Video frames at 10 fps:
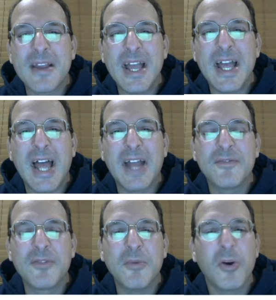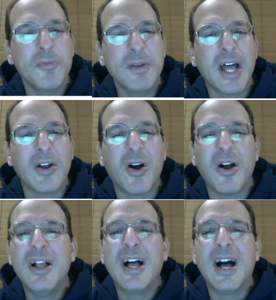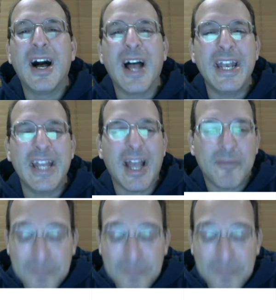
and for most, but not all. Uh, anyhow,